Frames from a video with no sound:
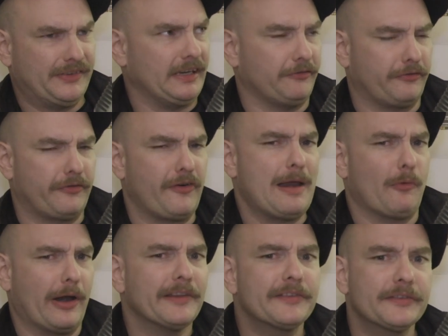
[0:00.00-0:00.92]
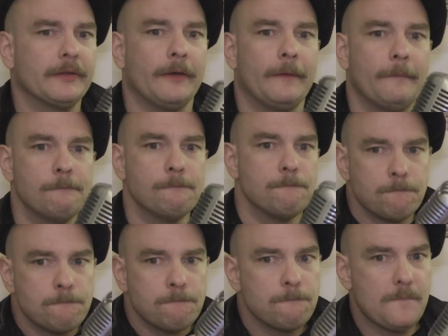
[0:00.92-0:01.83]
frame rates.
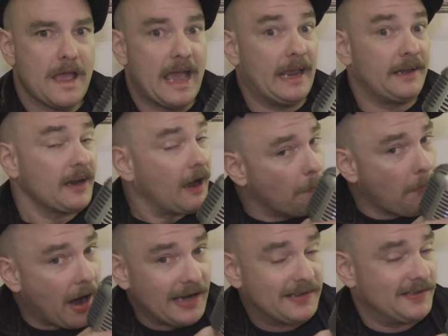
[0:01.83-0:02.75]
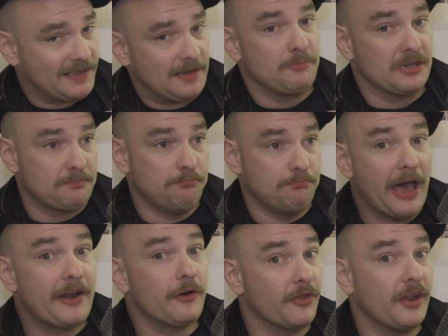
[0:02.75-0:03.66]
And my system is
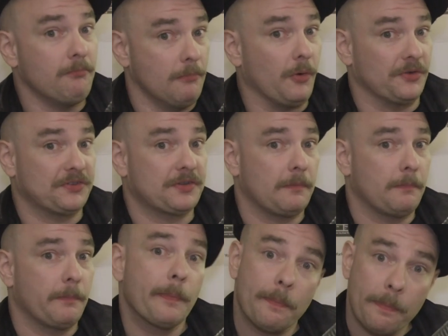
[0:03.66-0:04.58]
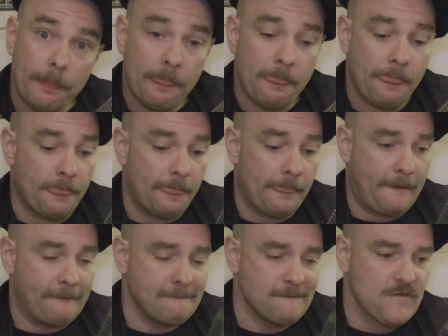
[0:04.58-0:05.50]
better than most.
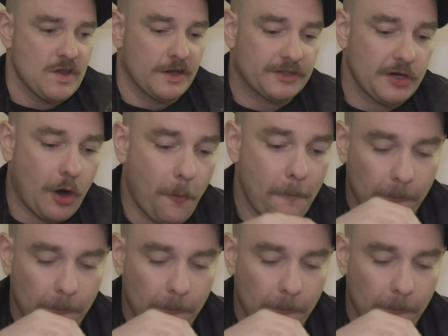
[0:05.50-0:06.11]
So